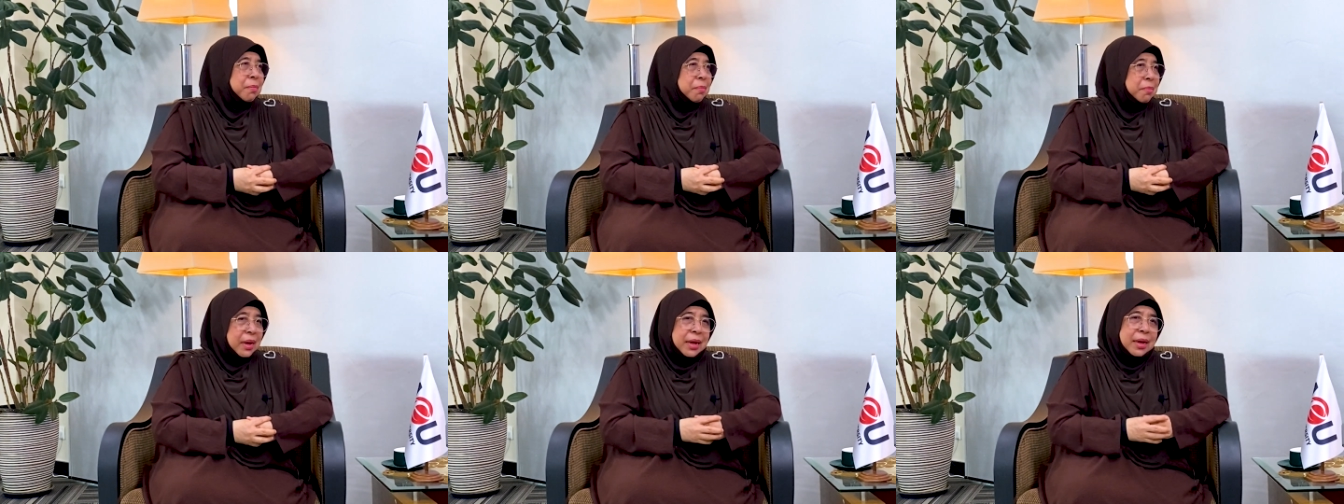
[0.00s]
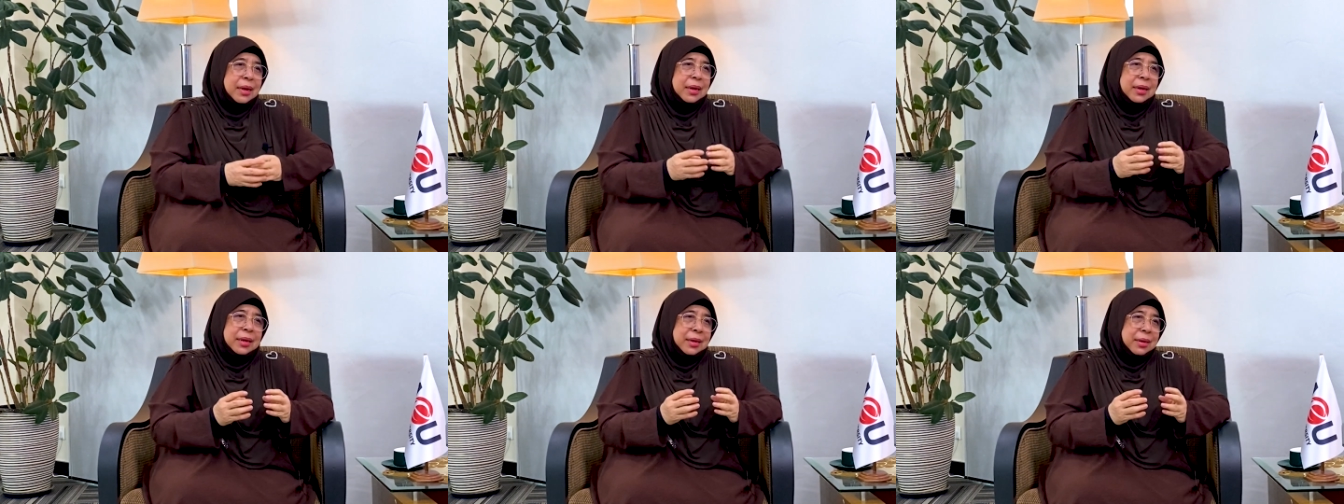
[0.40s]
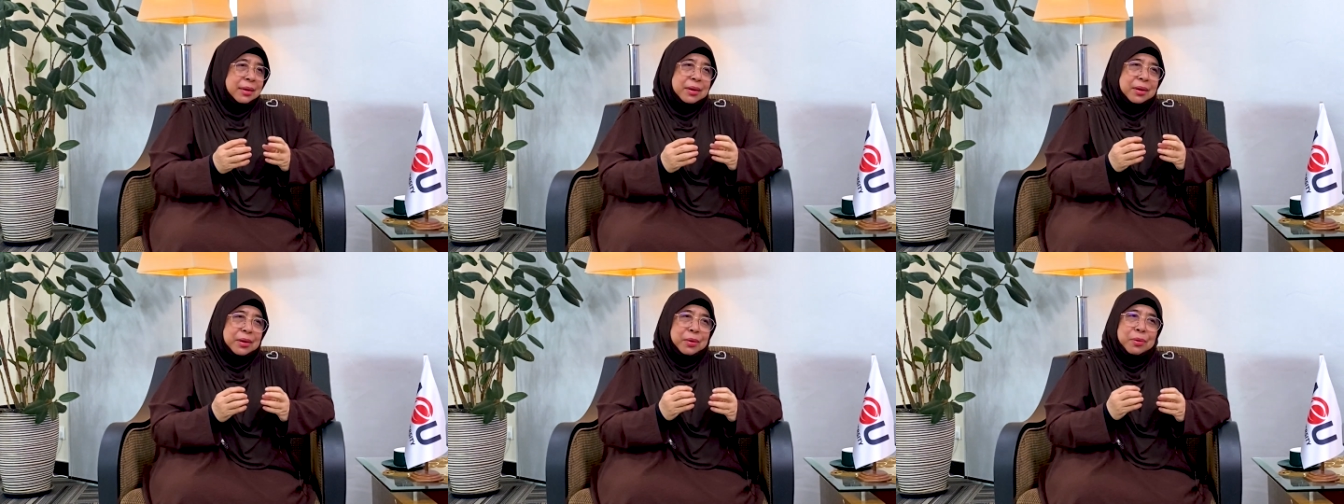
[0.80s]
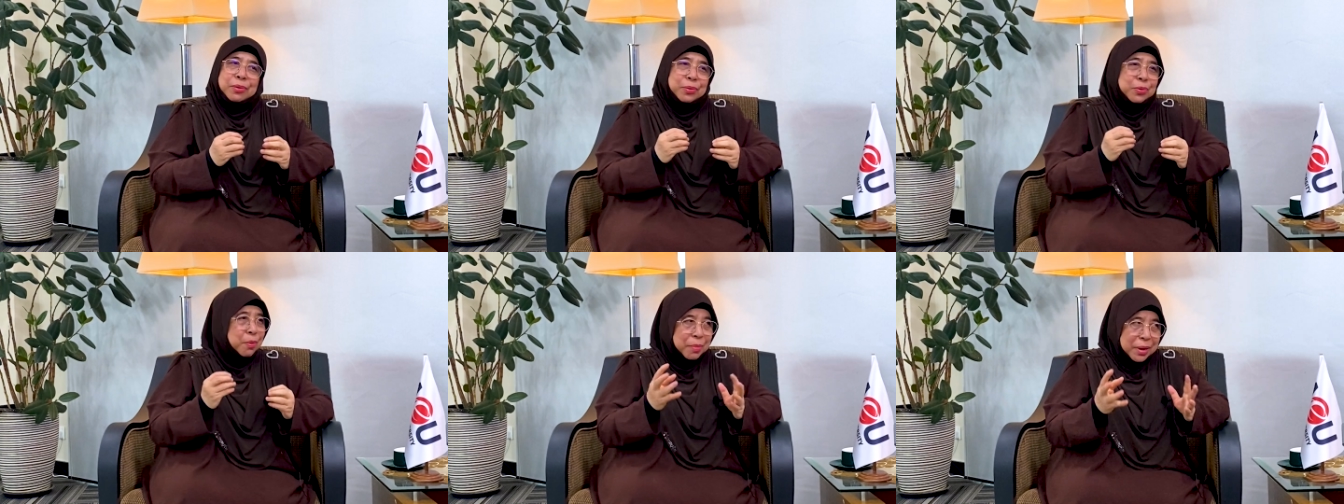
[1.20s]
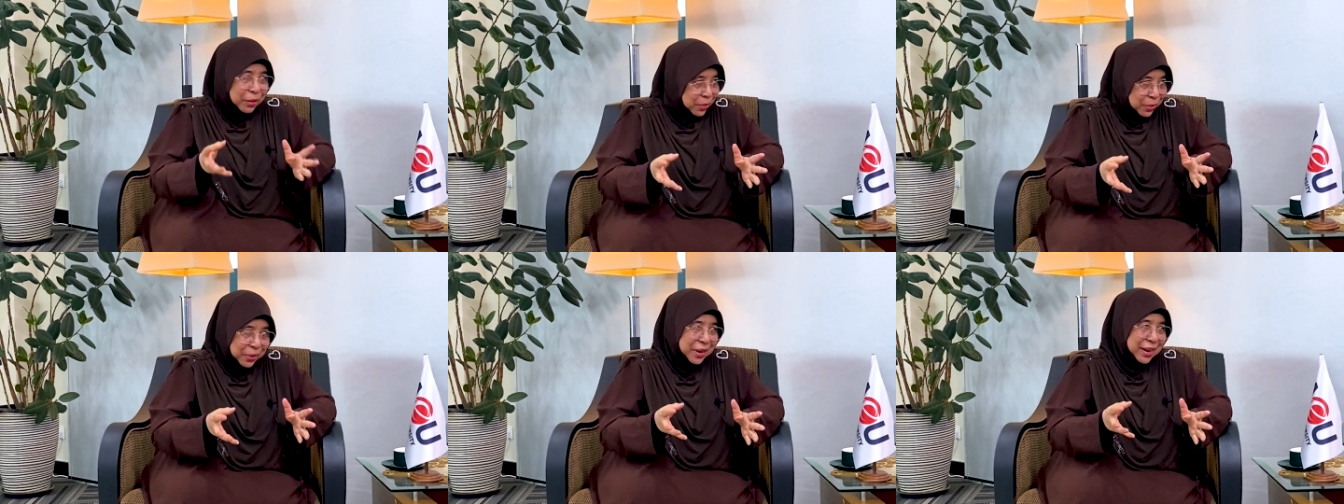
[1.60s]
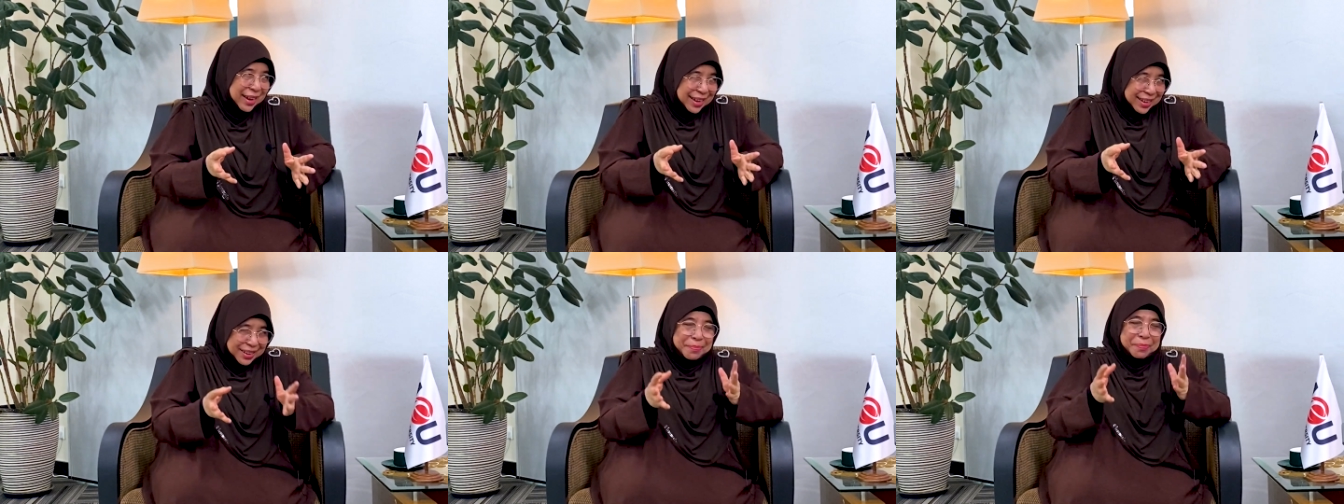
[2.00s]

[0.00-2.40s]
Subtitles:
my not so much knowledge